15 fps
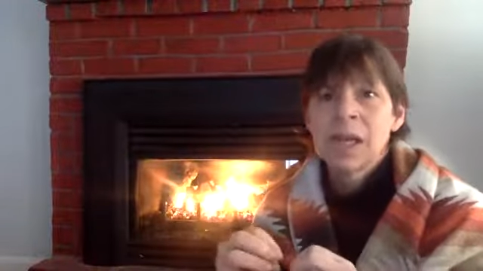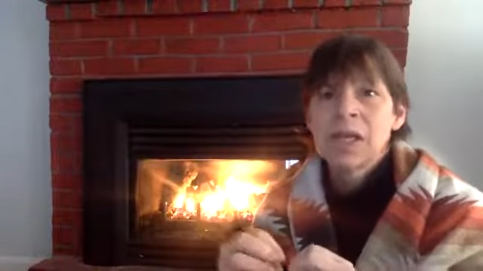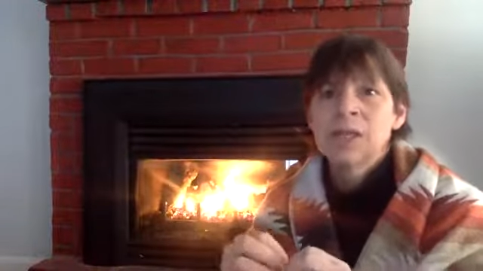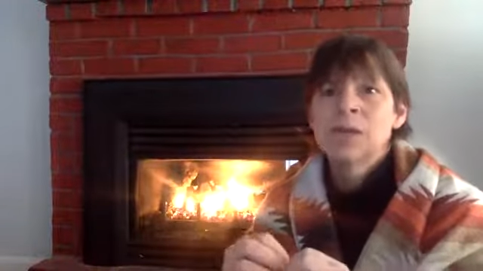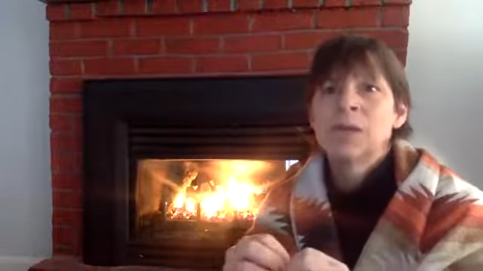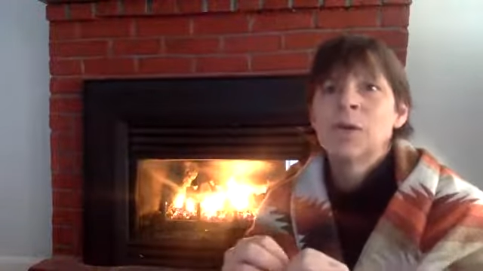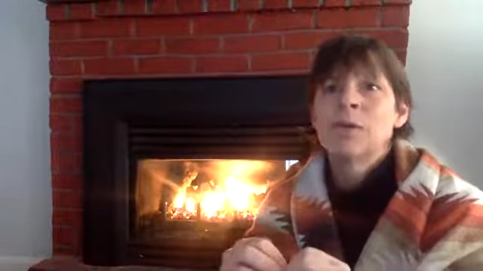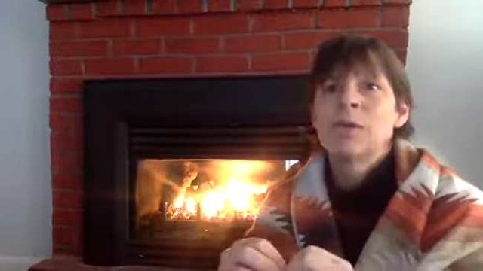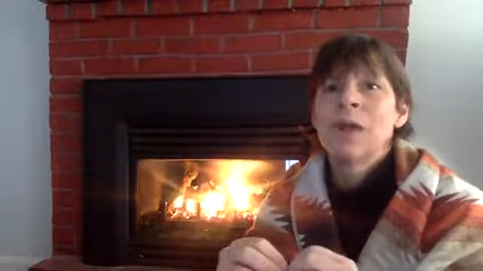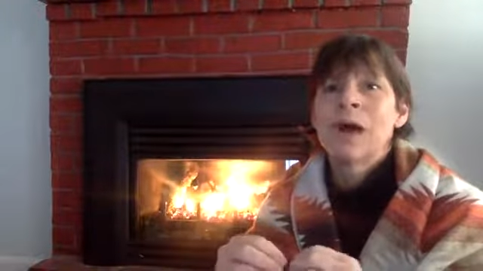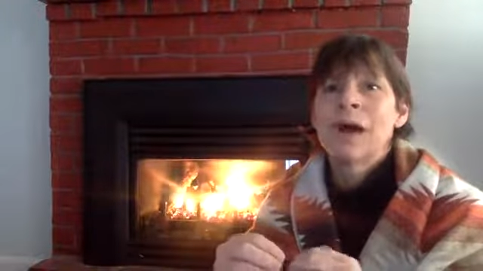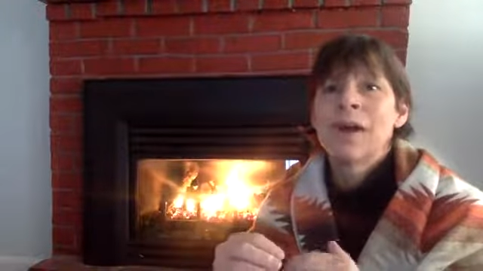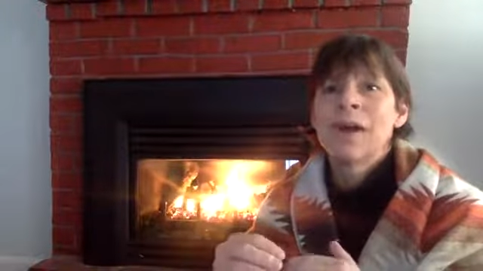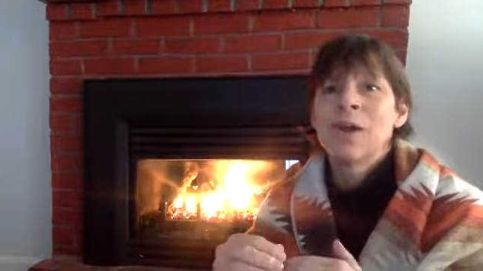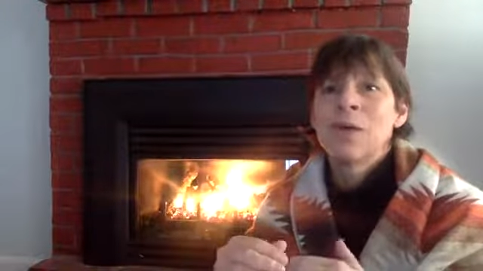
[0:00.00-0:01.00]
so
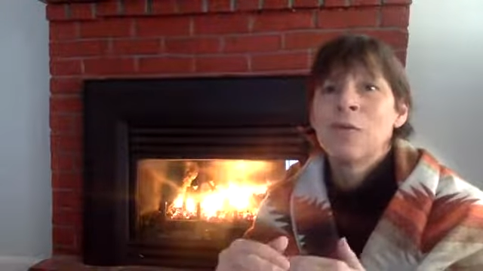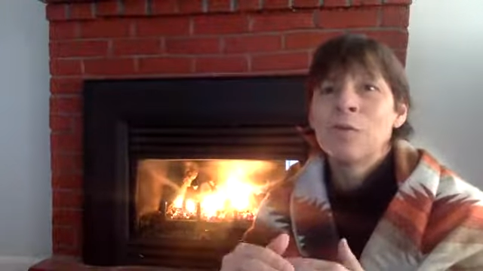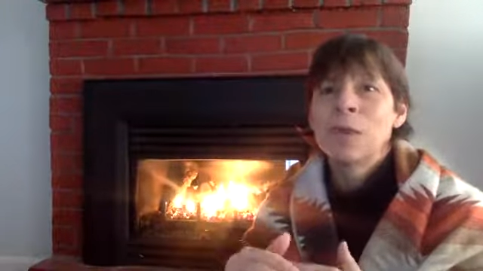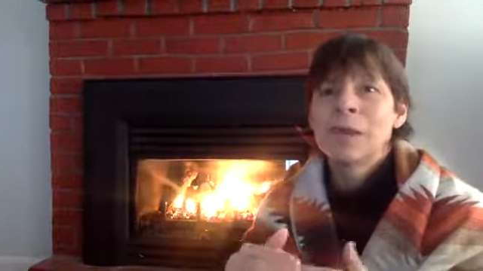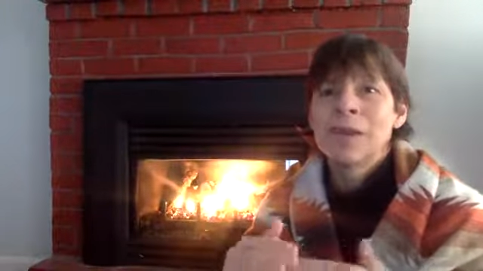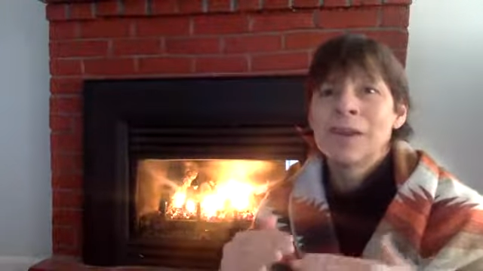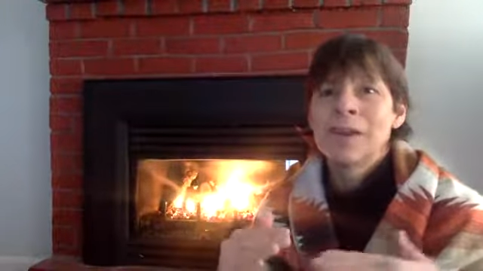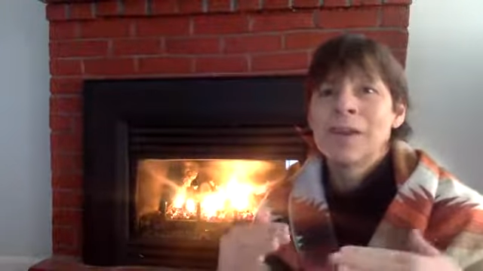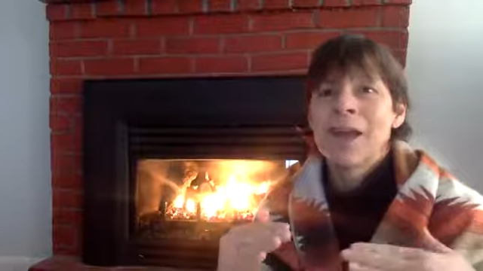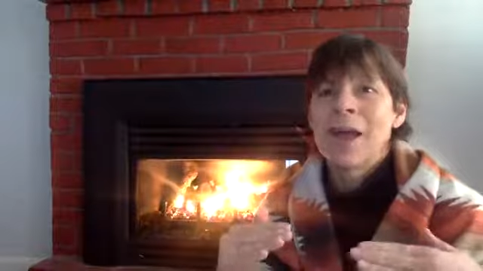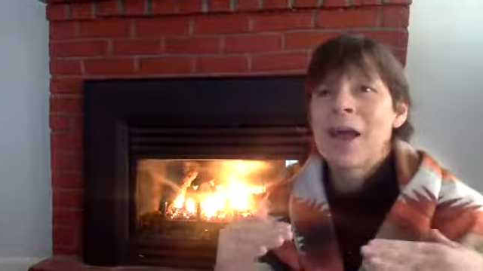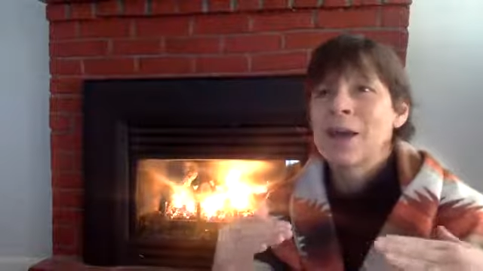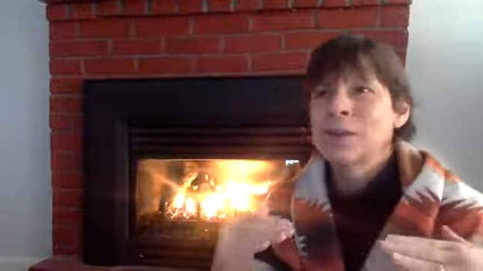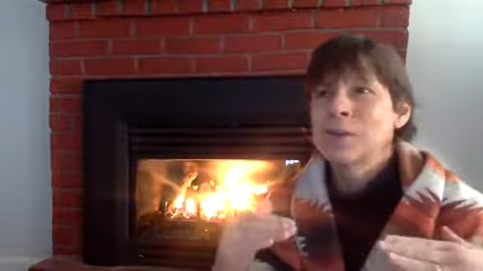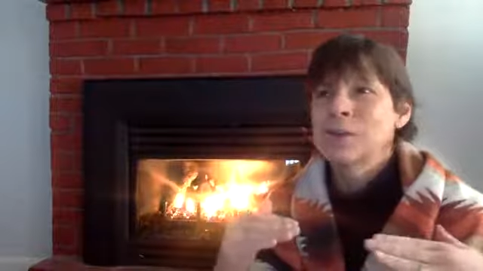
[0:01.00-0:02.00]
that we can
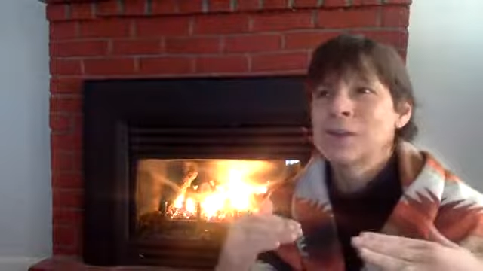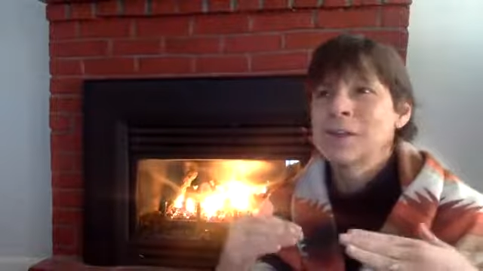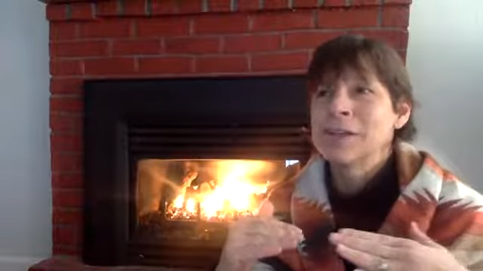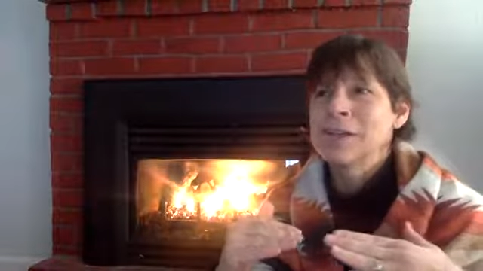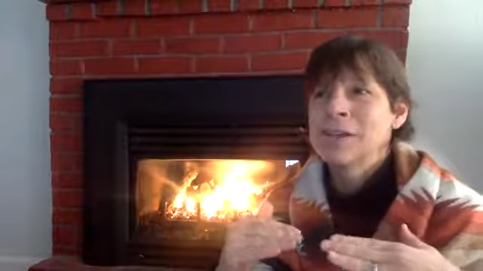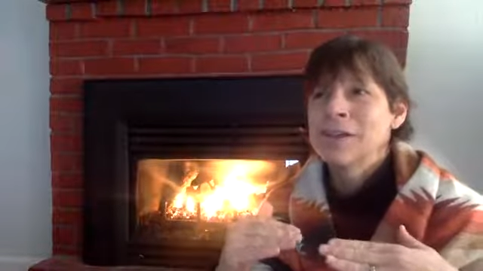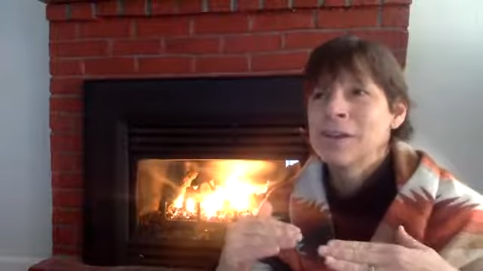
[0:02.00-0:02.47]
actually